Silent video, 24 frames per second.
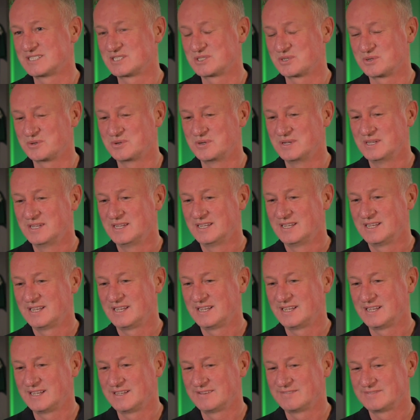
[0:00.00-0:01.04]
so
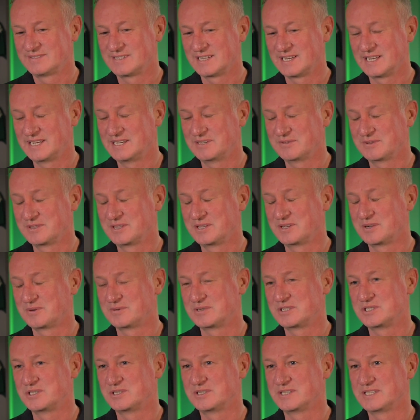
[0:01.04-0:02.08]
delighted with the
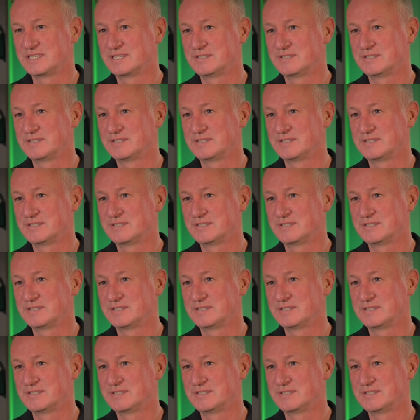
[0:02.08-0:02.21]
opportunity.